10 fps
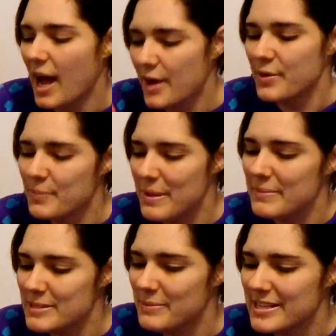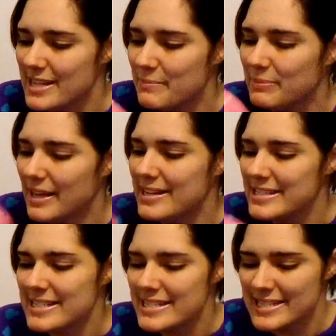I don't know, maybe it's because I
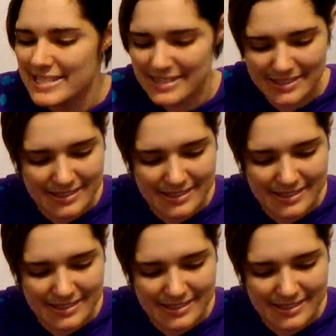blended it.